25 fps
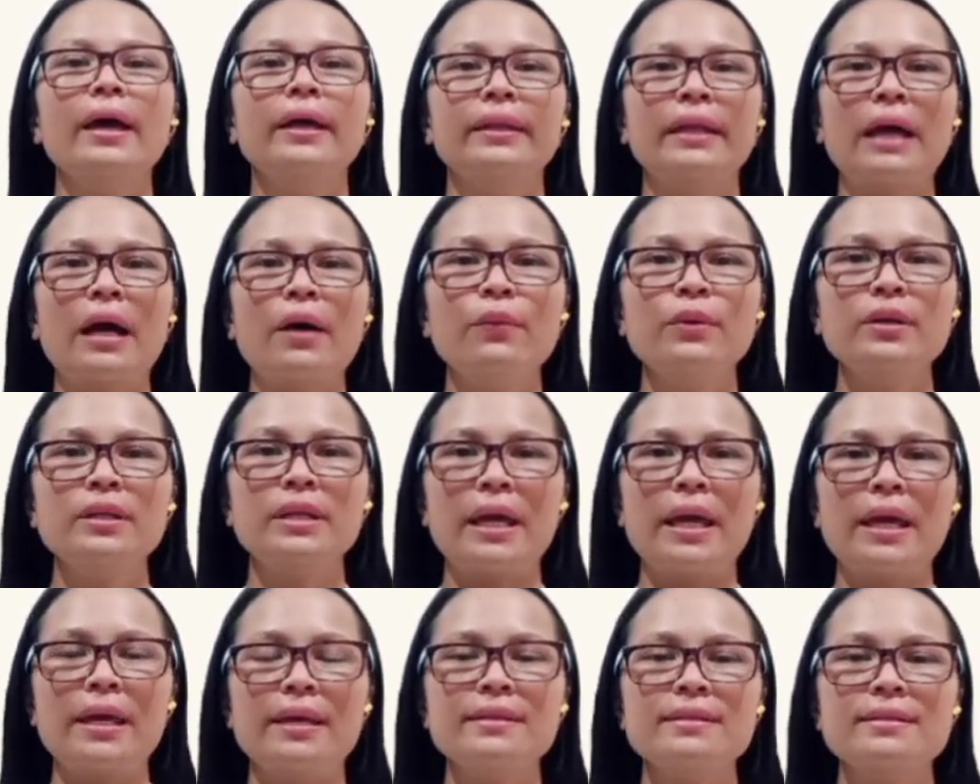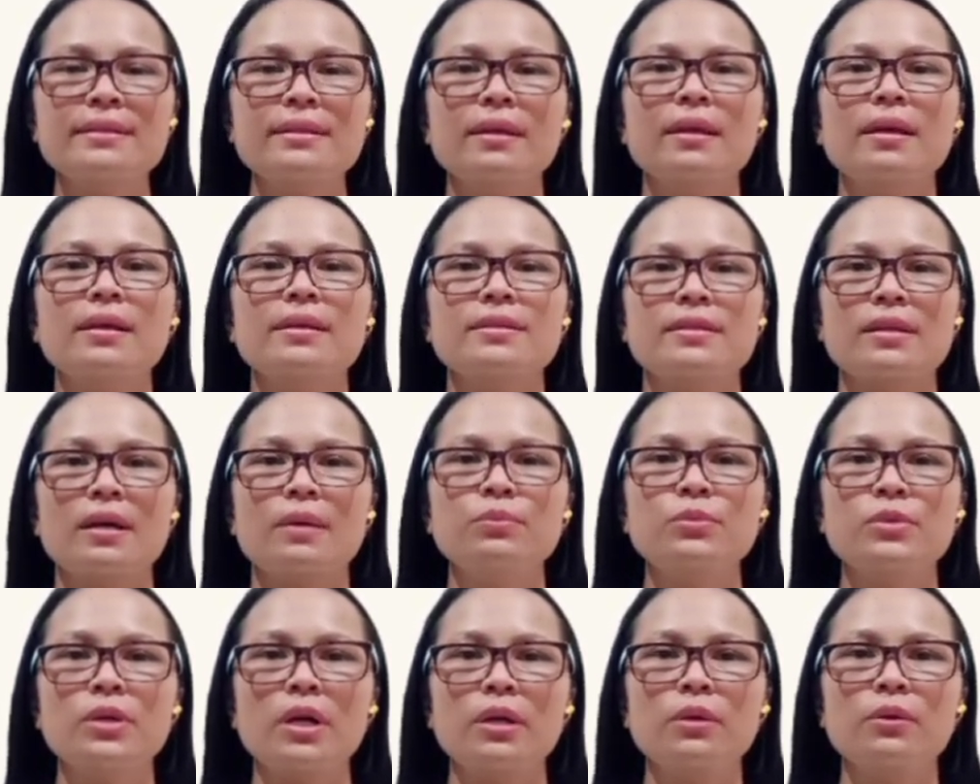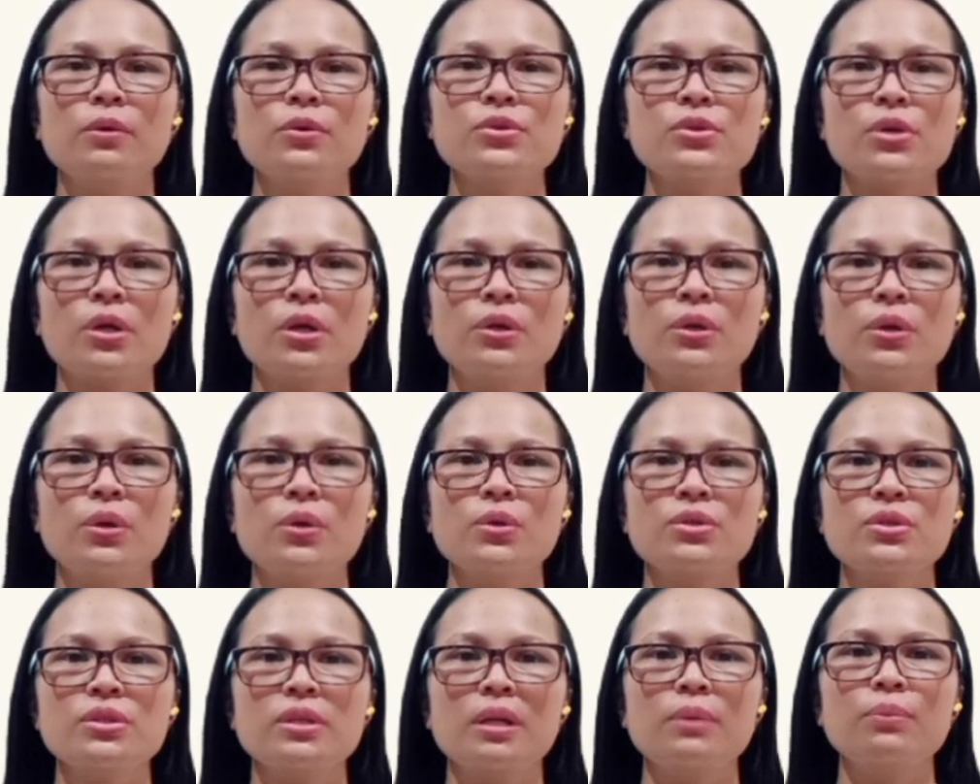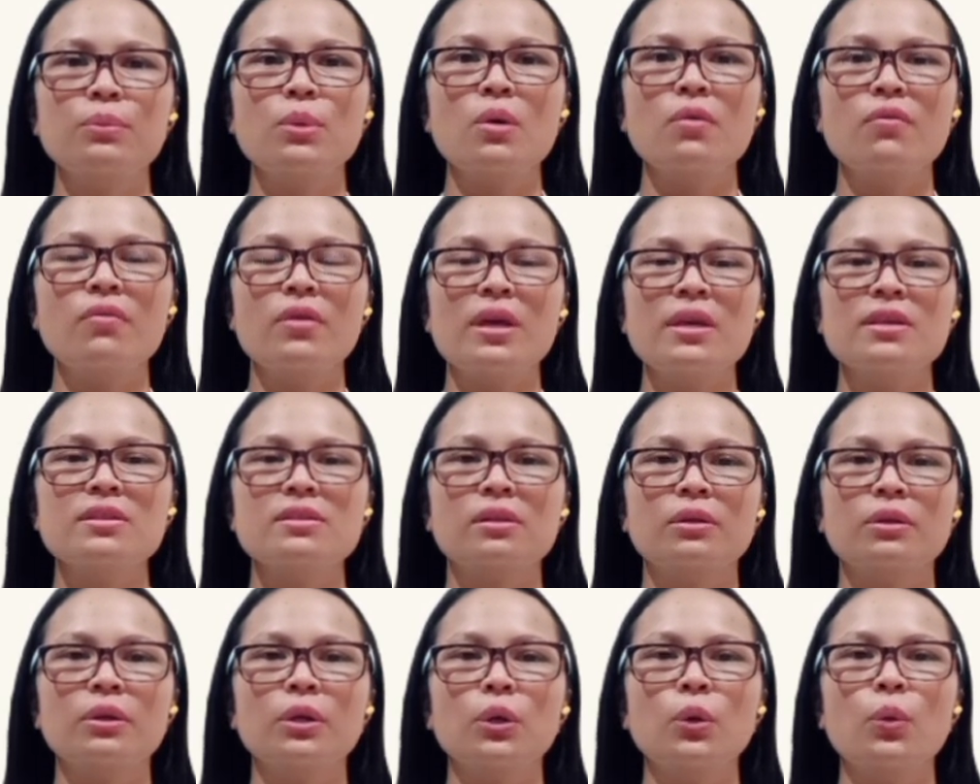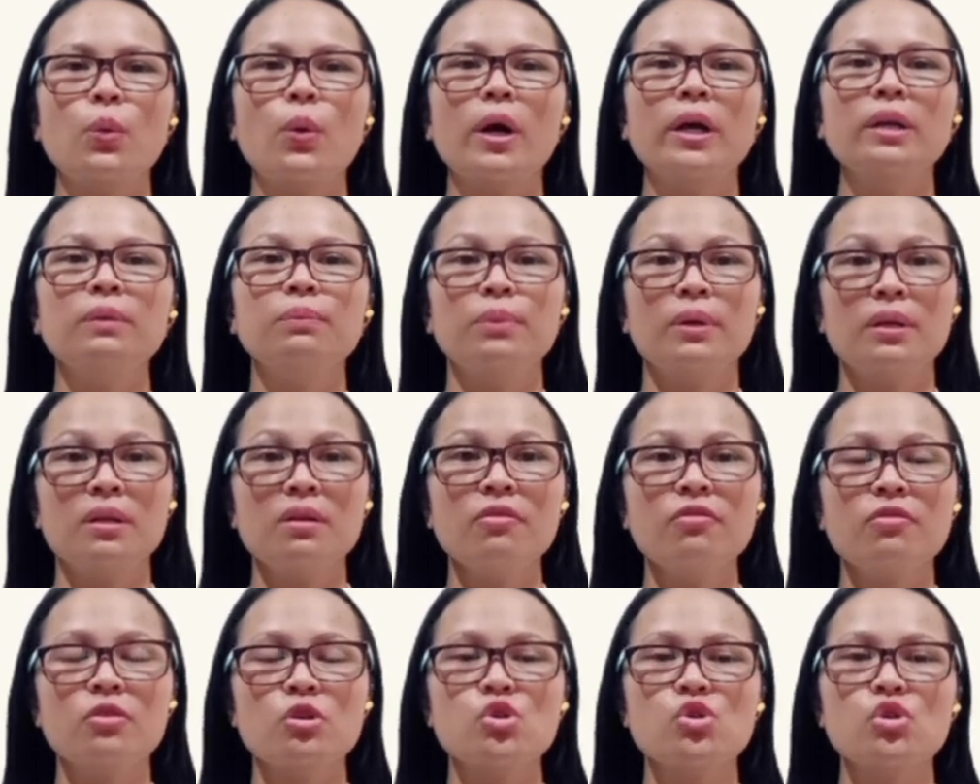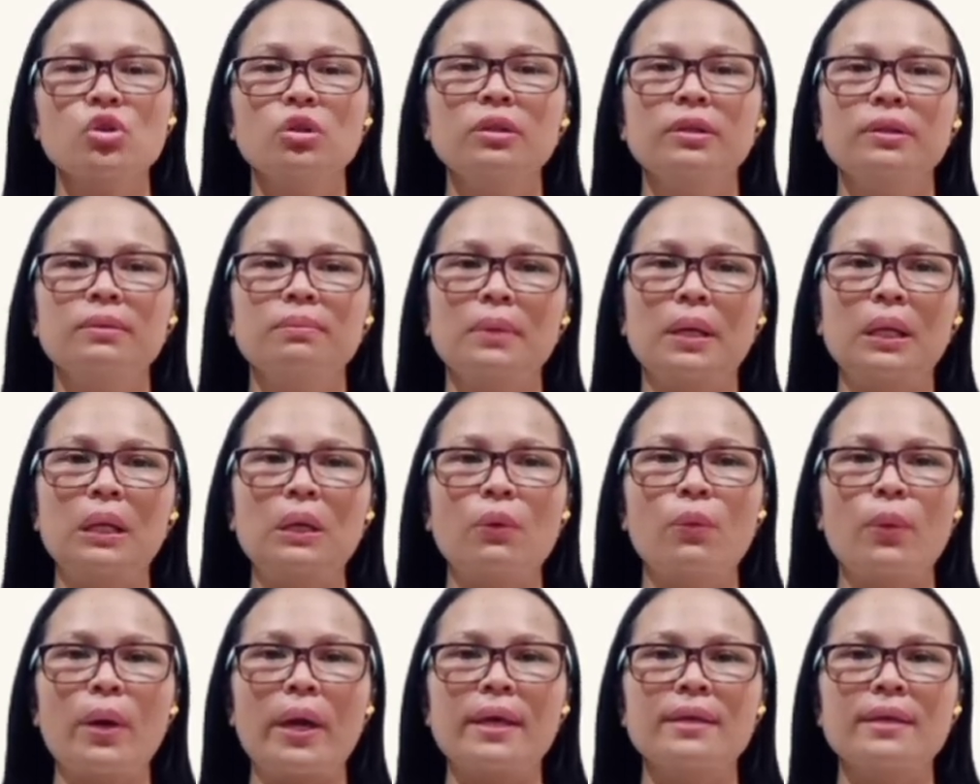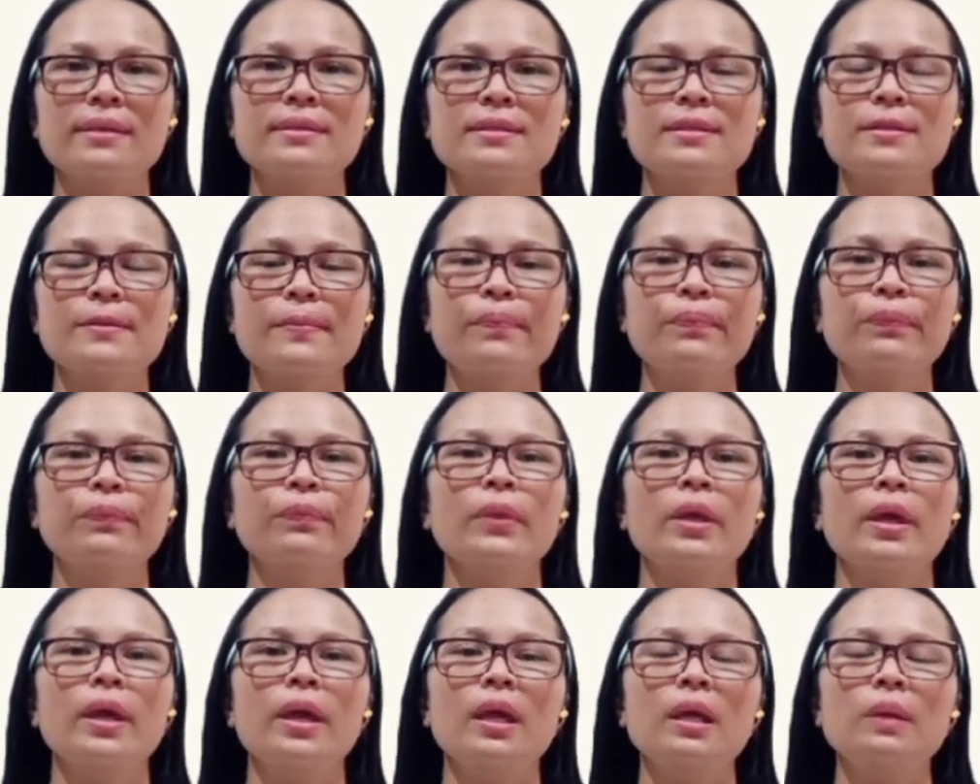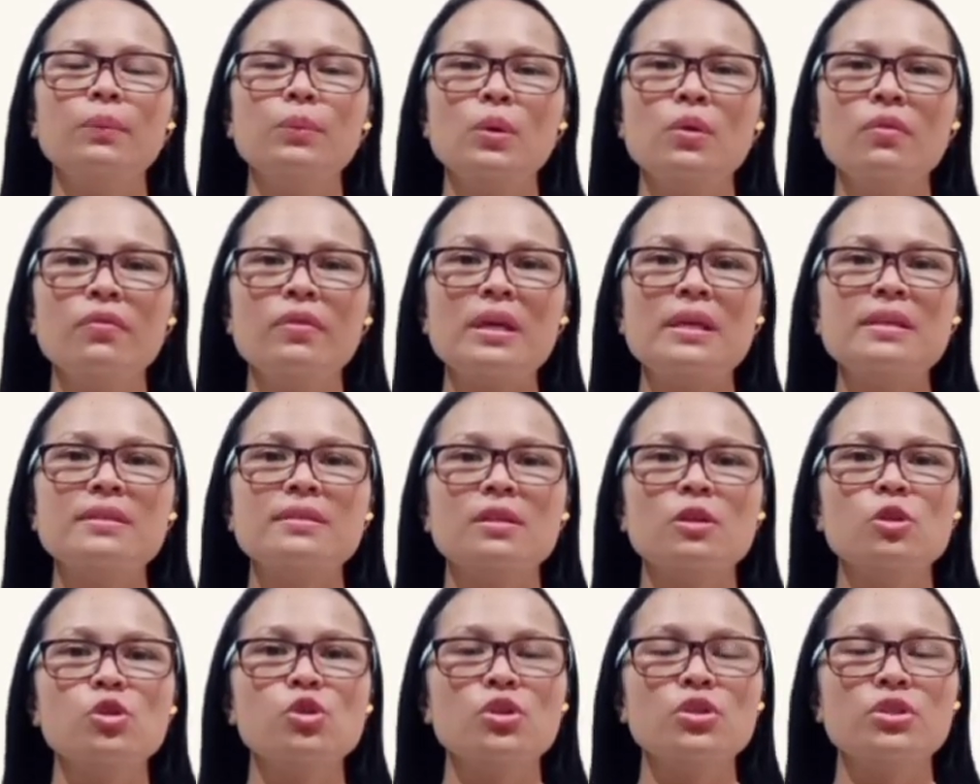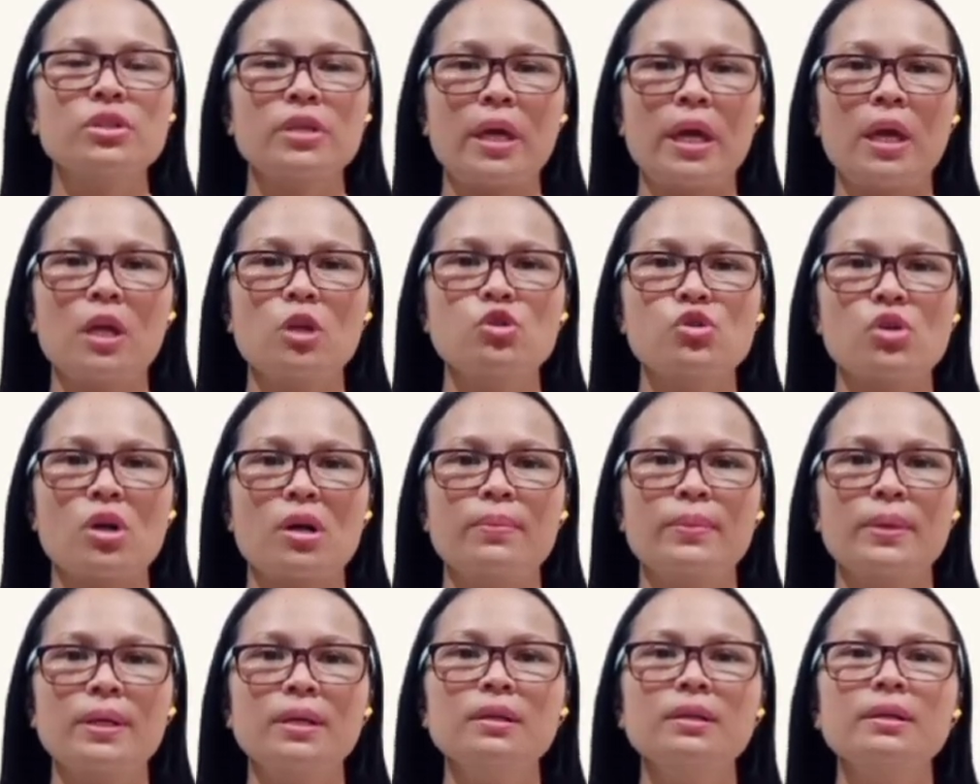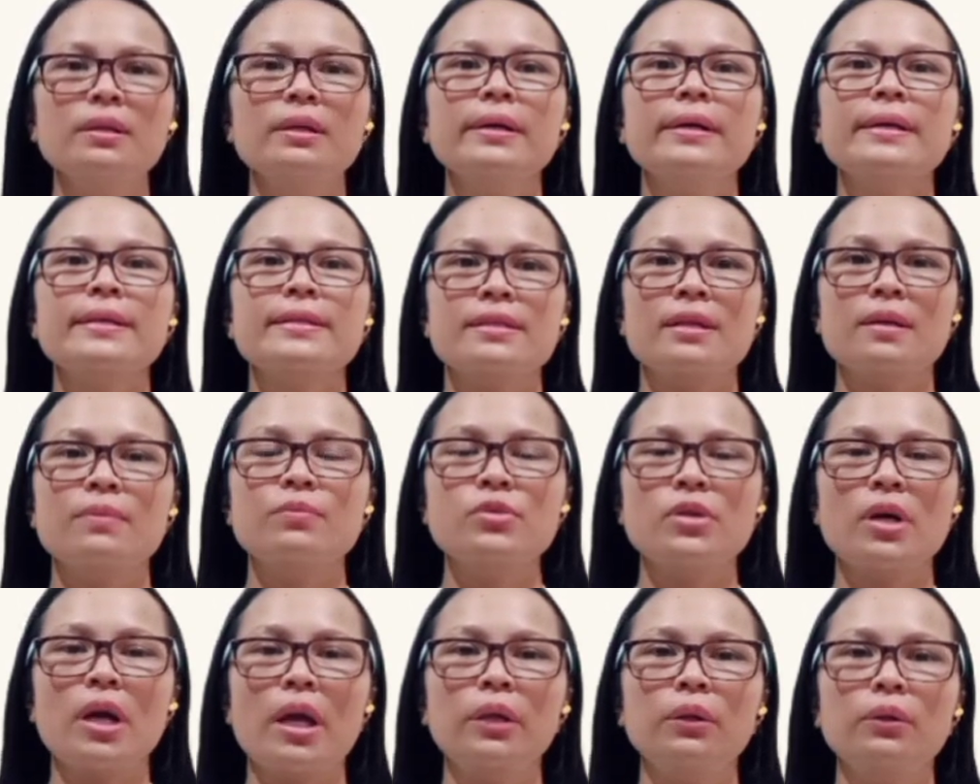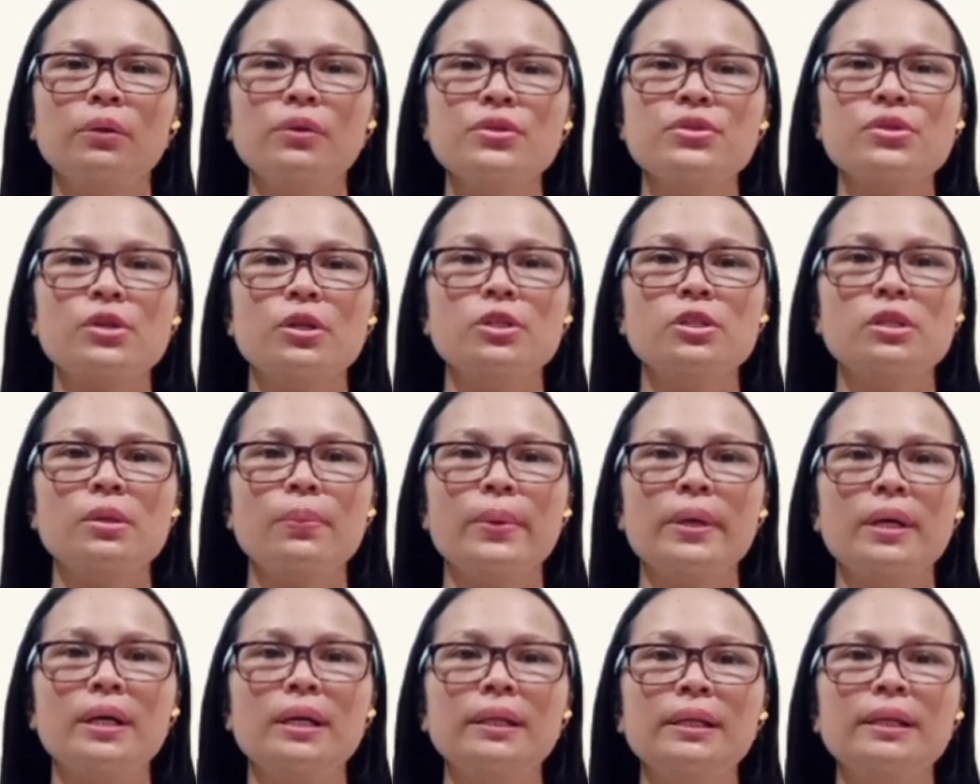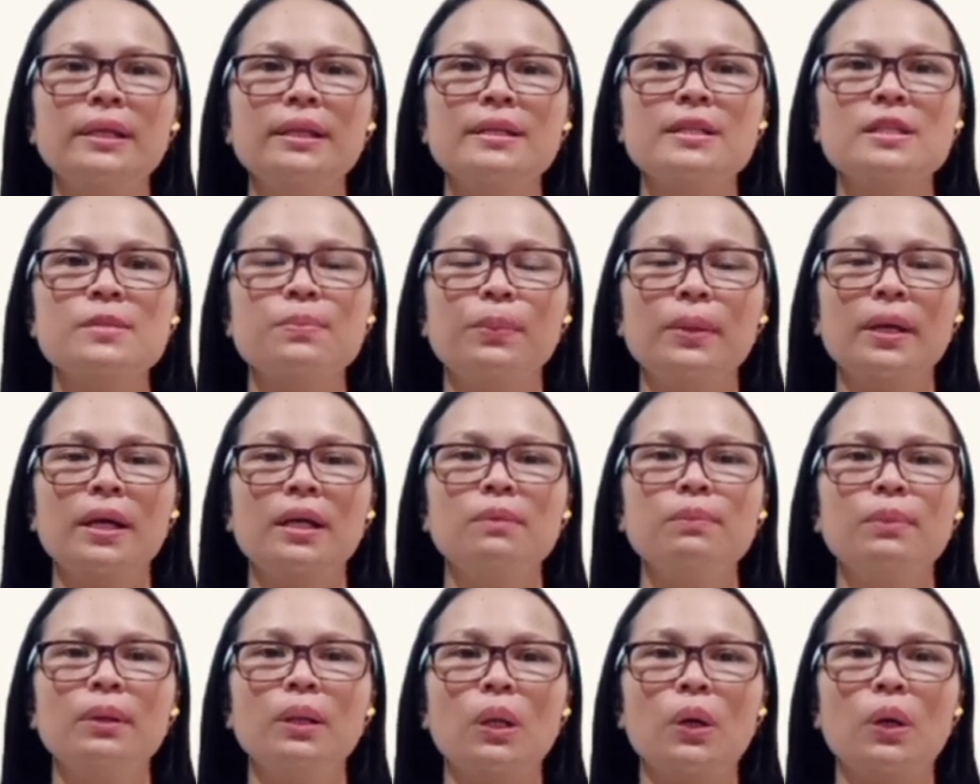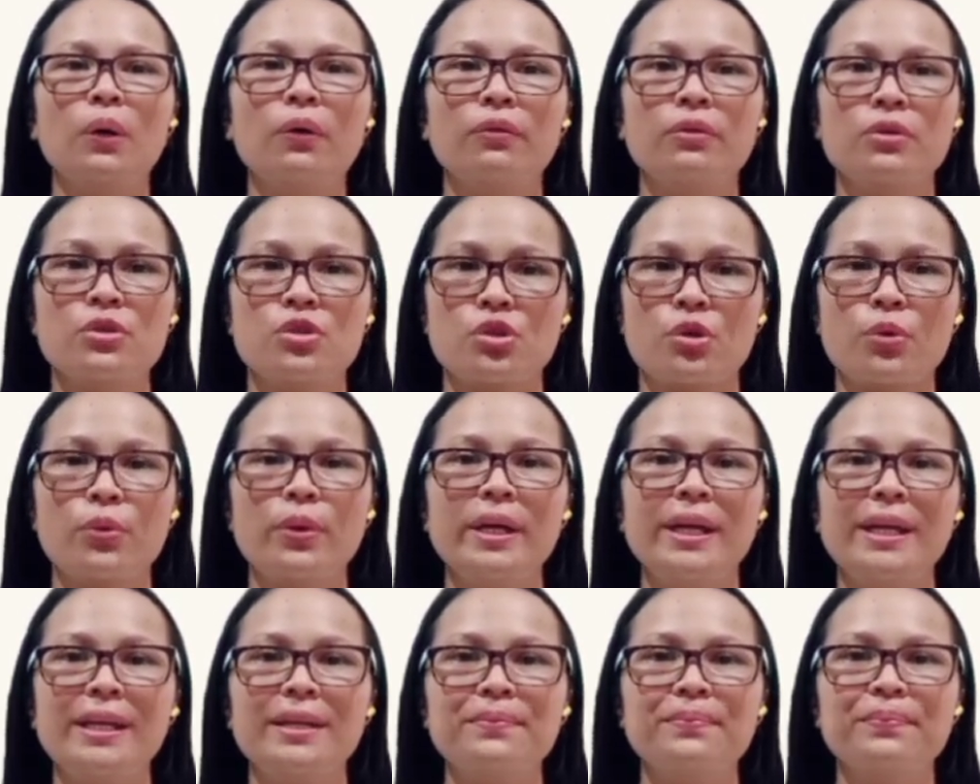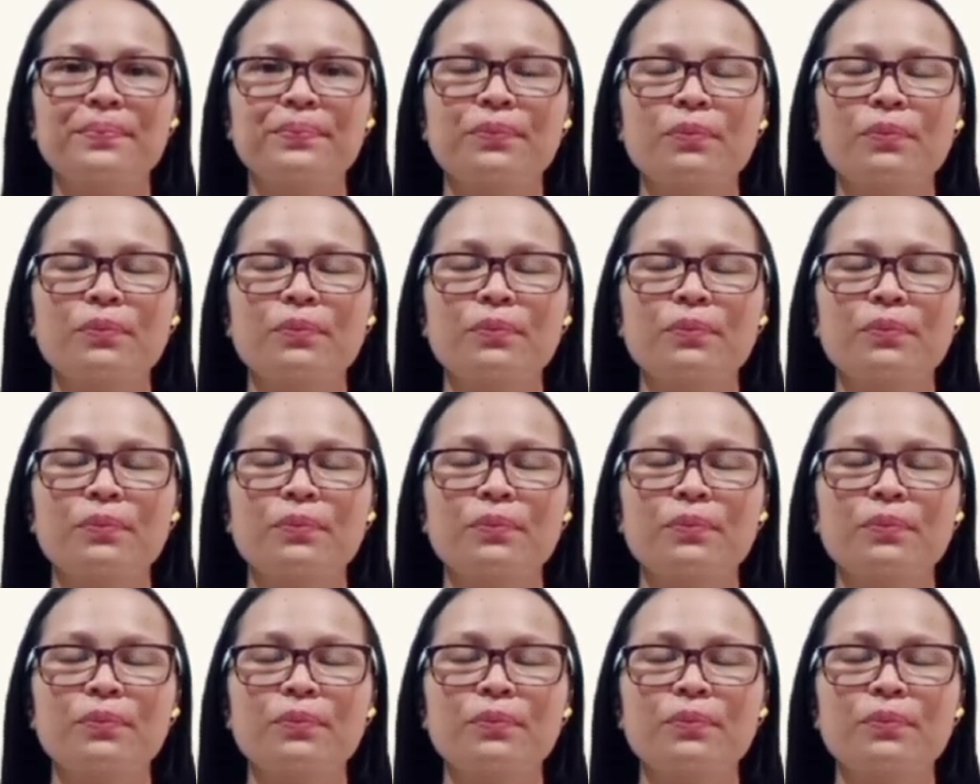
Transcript: Nowadays, subtitles are used in movies and are quite beneficial in many ways. In movies such as K drama, subtitles are typically displayed below the screen.